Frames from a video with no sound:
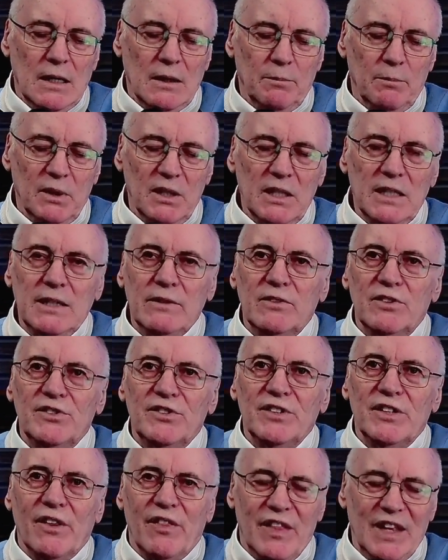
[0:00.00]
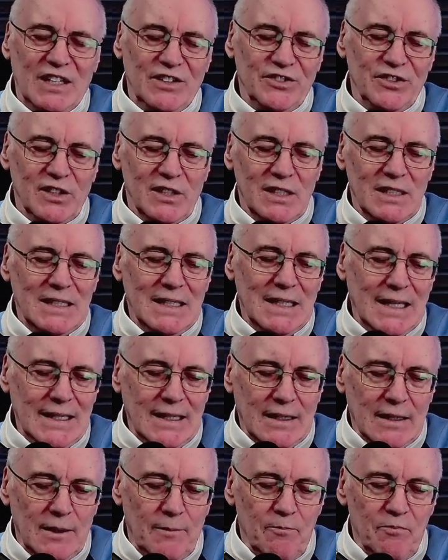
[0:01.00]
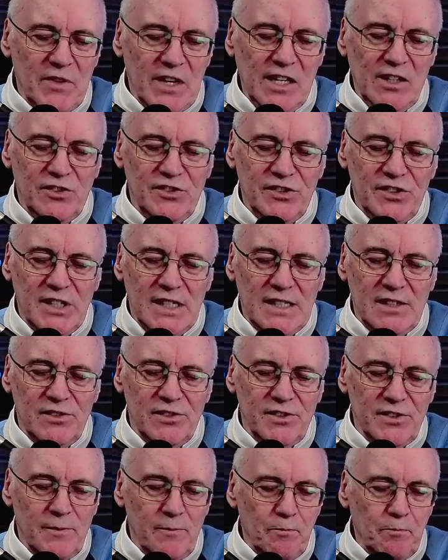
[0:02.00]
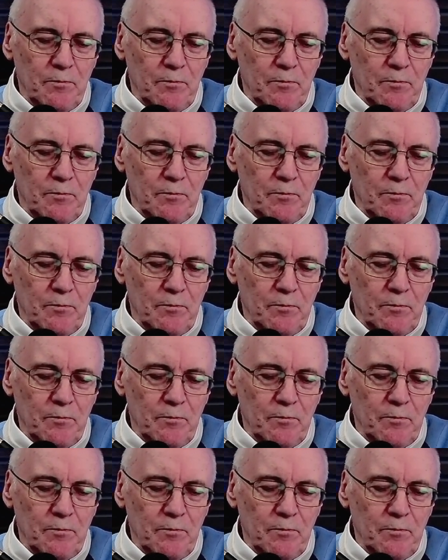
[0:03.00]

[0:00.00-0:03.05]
believers in Thessalonica. He says,